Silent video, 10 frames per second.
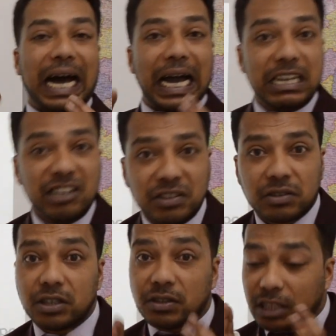iris
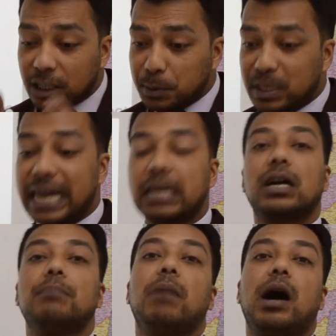receives that
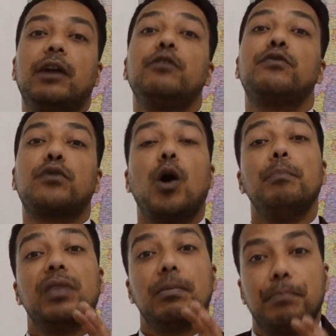command
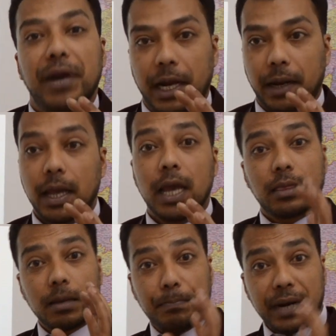from the brain.
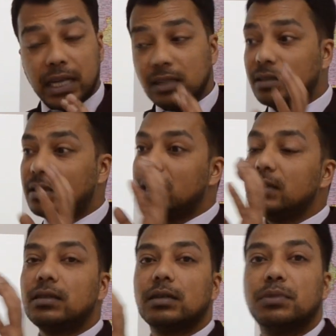The brain
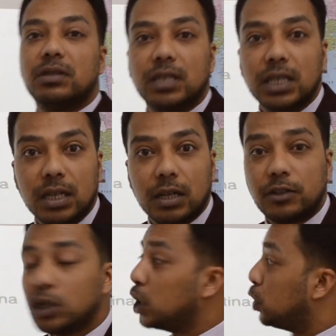sends some
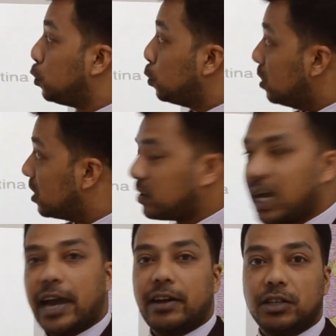signals to this
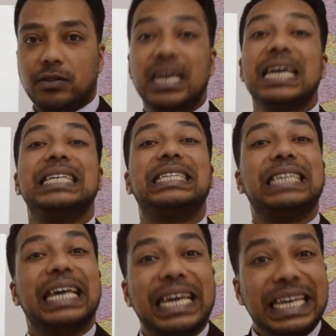iris
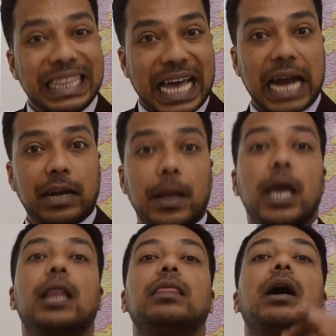saying
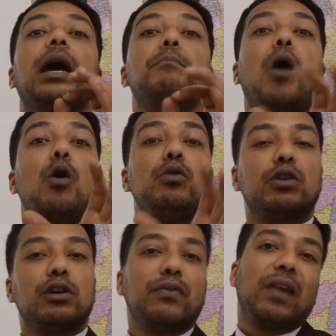that the amount
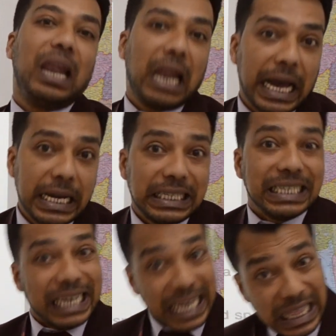of
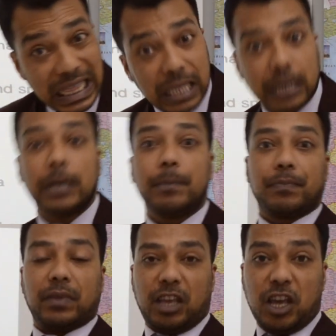light in
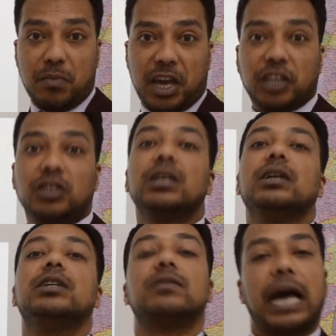the image
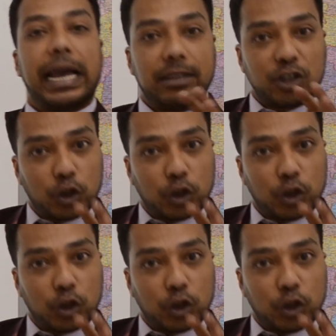is either